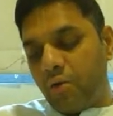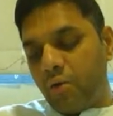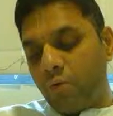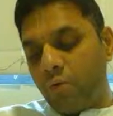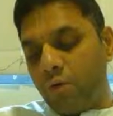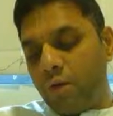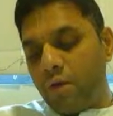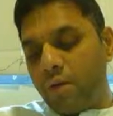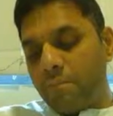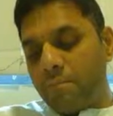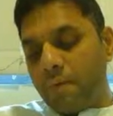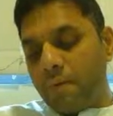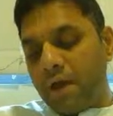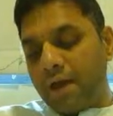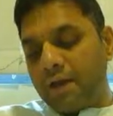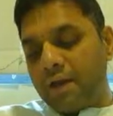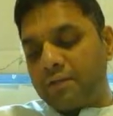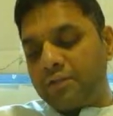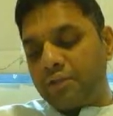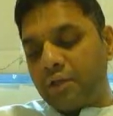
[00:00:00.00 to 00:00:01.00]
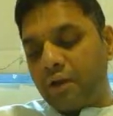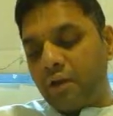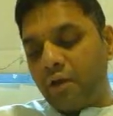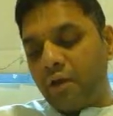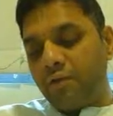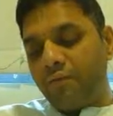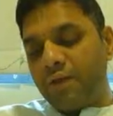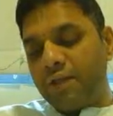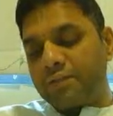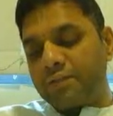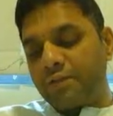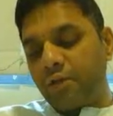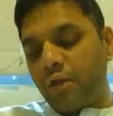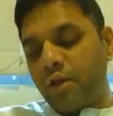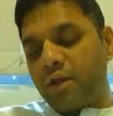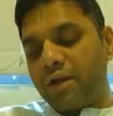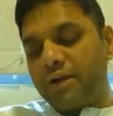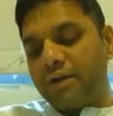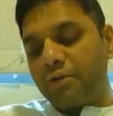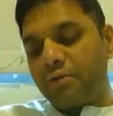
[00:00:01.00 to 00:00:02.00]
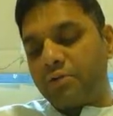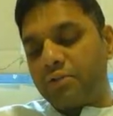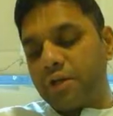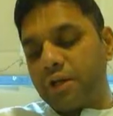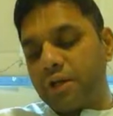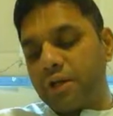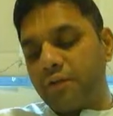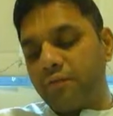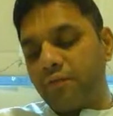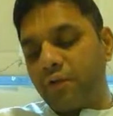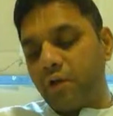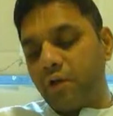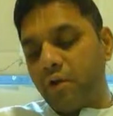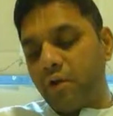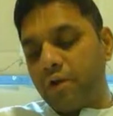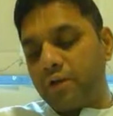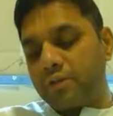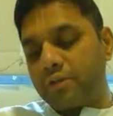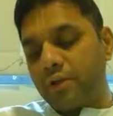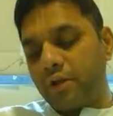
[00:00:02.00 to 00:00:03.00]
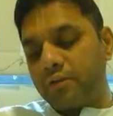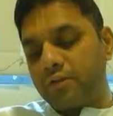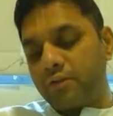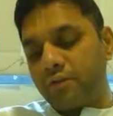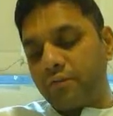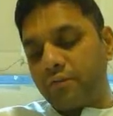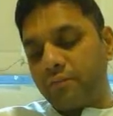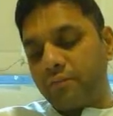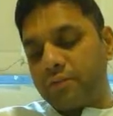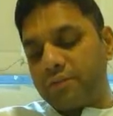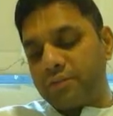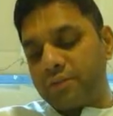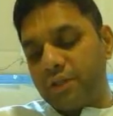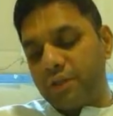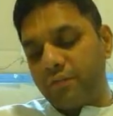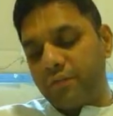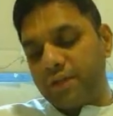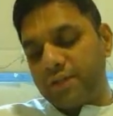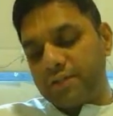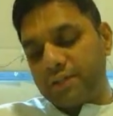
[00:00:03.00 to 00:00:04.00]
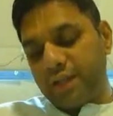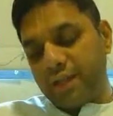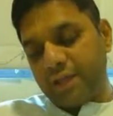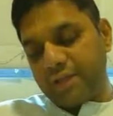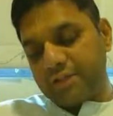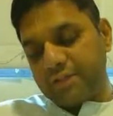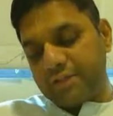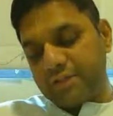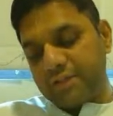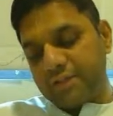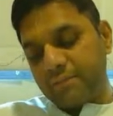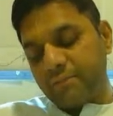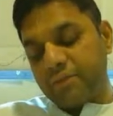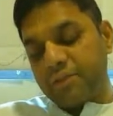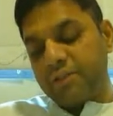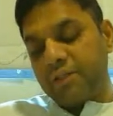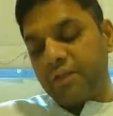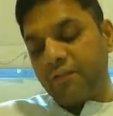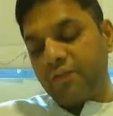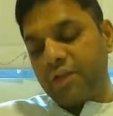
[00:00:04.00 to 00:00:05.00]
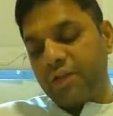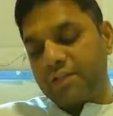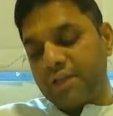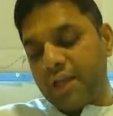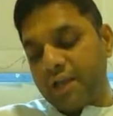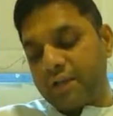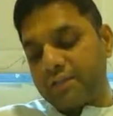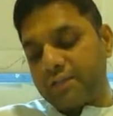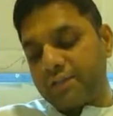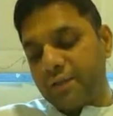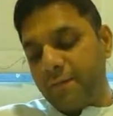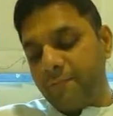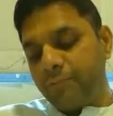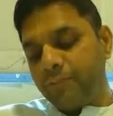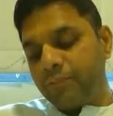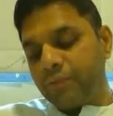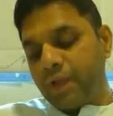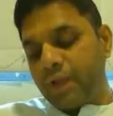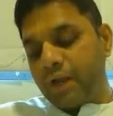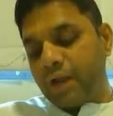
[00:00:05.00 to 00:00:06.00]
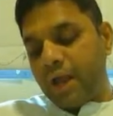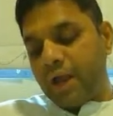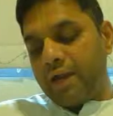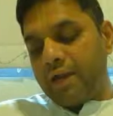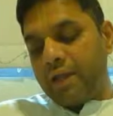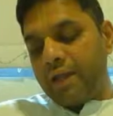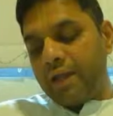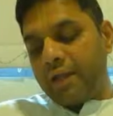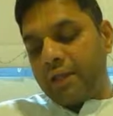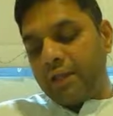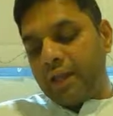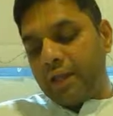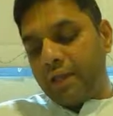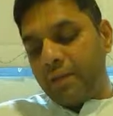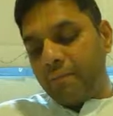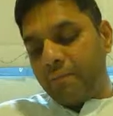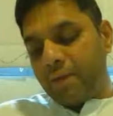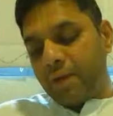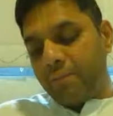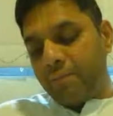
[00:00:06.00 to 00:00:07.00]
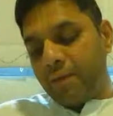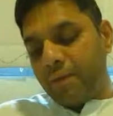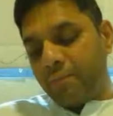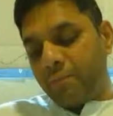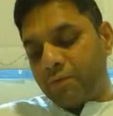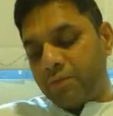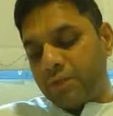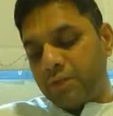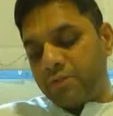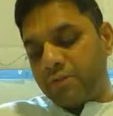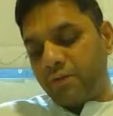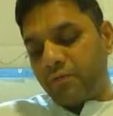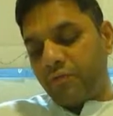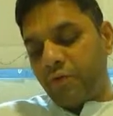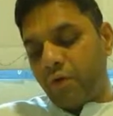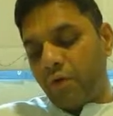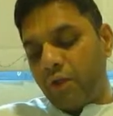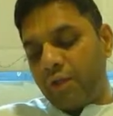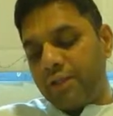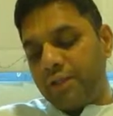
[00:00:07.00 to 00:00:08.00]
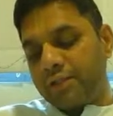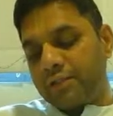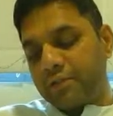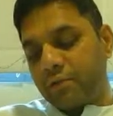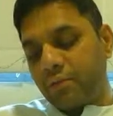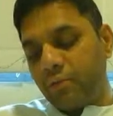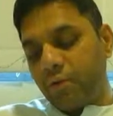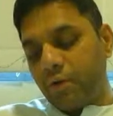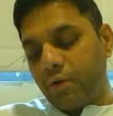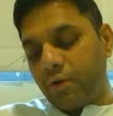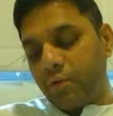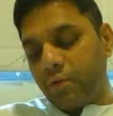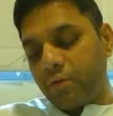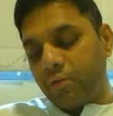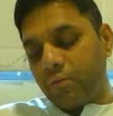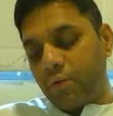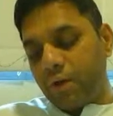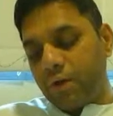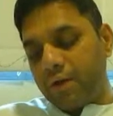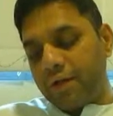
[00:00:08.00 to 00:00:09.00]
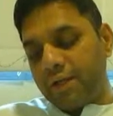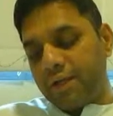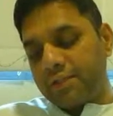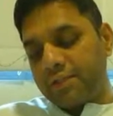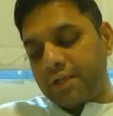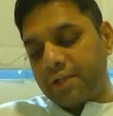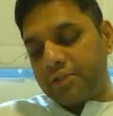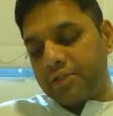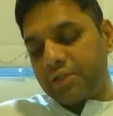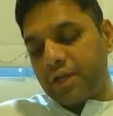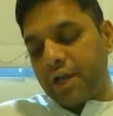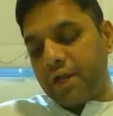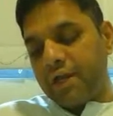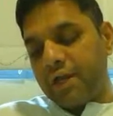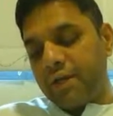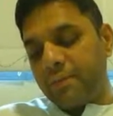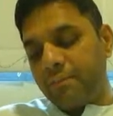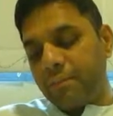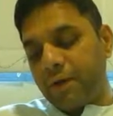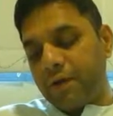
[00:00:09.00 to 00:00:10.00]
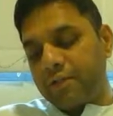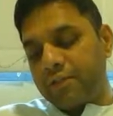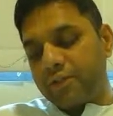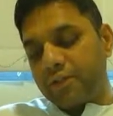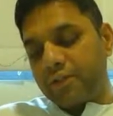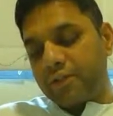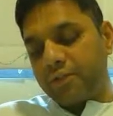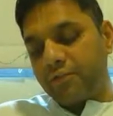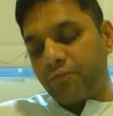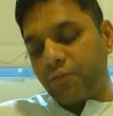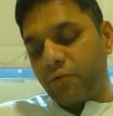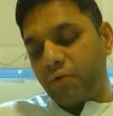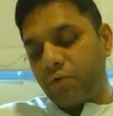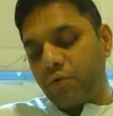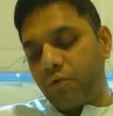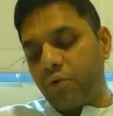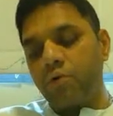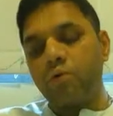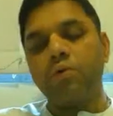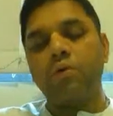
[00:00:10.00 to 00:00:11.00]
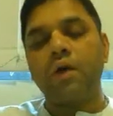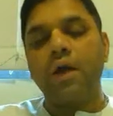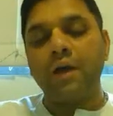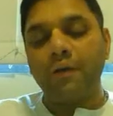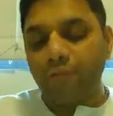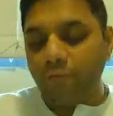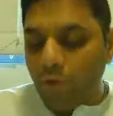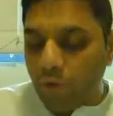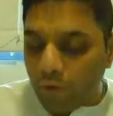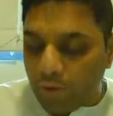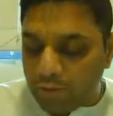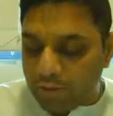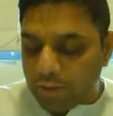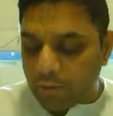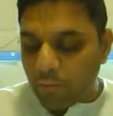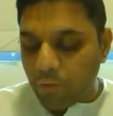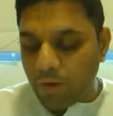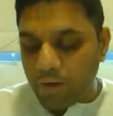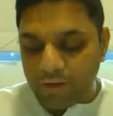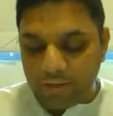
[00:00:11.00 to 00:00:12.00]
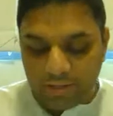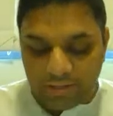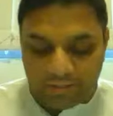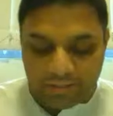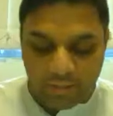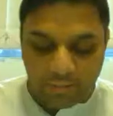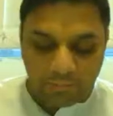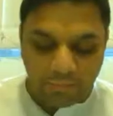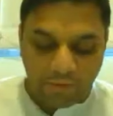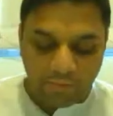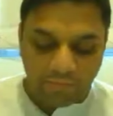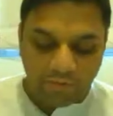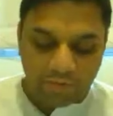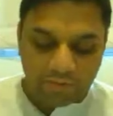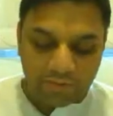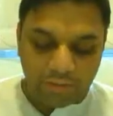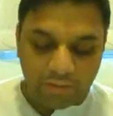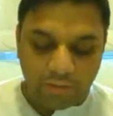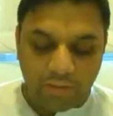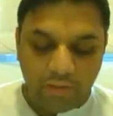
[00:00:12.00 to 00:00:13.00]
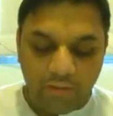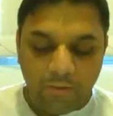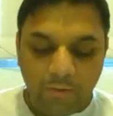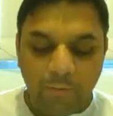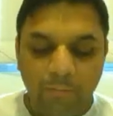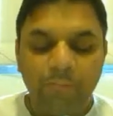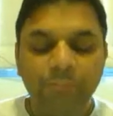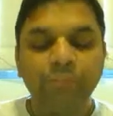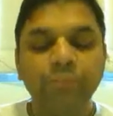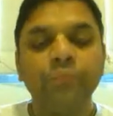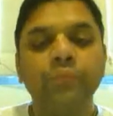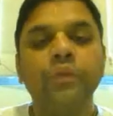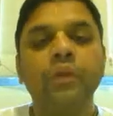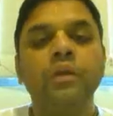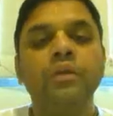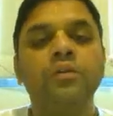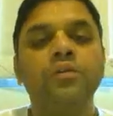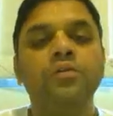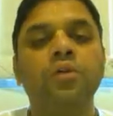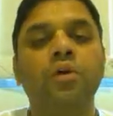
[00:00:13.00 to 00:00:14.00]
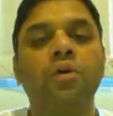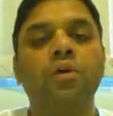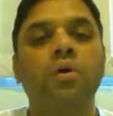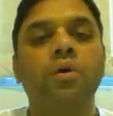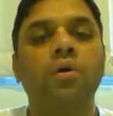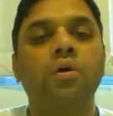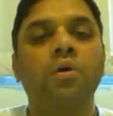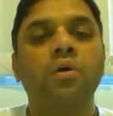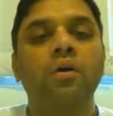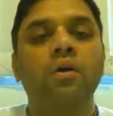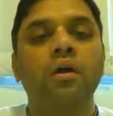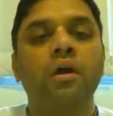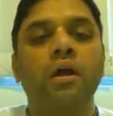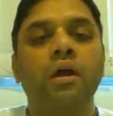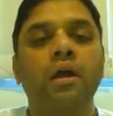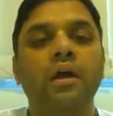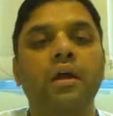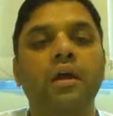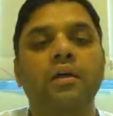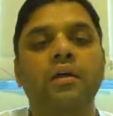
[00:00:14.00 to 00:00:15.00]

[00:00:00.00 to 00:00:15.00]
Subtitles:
how parents are always tolerant to children for all sorts of mischievous acts. An ideal king may be possessed of all these good qualities, and child Parikshit is foretold to have all the qualities in perfection. So,